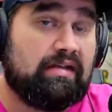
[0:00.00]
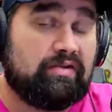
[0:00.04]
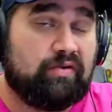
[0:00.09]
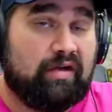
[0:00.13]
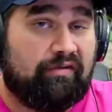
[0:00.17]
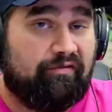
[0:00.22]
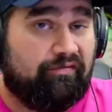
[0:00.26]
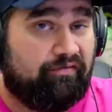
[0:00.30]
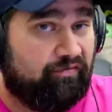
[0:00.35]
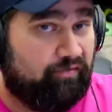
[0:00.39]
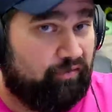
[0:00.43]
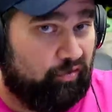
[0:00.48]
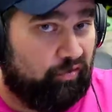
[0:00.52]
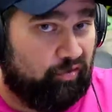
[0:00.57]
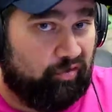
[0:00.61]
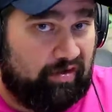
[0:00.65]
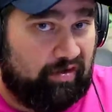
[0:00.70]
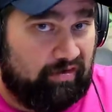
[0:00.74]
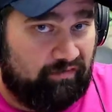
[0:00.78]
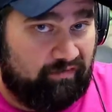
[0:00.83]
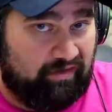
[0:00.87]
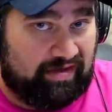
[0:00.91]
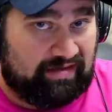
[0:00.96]
to have
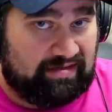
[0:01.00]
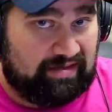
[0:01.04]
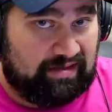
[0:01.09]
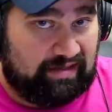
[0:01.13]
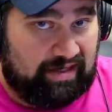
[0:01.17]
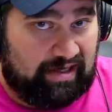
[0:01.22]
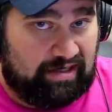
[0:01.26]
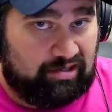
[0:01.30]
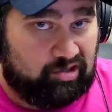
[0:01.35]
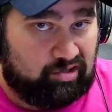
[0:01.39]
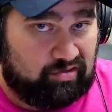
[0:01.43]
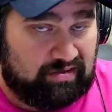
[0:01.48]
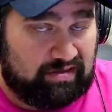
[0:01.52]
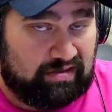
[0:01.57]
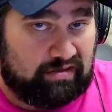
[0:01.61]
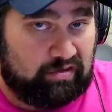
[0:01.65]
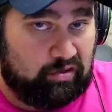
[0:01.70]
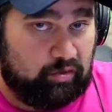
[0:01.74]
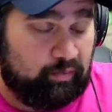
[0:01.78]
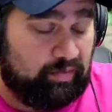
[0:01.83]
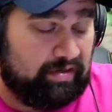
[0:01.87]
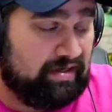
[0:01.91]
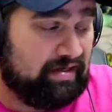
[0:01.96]
full investigations
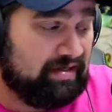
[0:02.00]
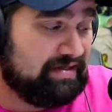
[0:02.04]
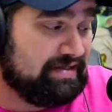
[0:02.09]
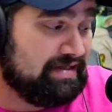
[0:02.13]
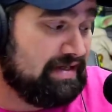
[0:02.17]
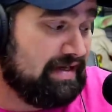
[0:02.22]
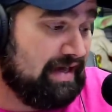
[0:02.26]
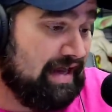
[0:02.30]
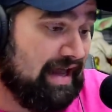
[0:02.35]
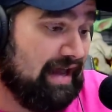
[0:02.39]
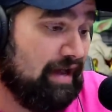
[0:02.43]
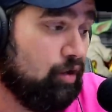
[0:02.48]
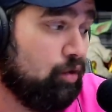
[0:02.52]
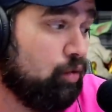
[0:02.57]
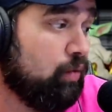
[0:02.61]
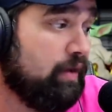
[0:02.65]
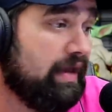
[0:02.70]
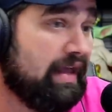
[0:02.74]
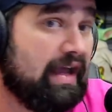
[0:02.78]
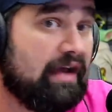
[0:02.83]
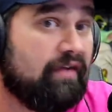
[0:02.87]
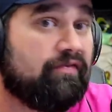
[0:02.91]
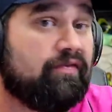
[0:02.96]
into because now
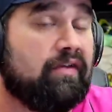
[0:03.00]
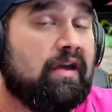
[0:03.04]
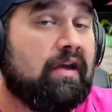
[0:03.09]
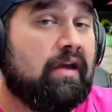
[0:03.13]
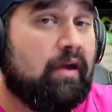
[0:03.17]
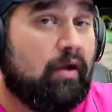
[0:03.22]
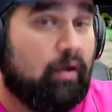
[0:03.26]
we have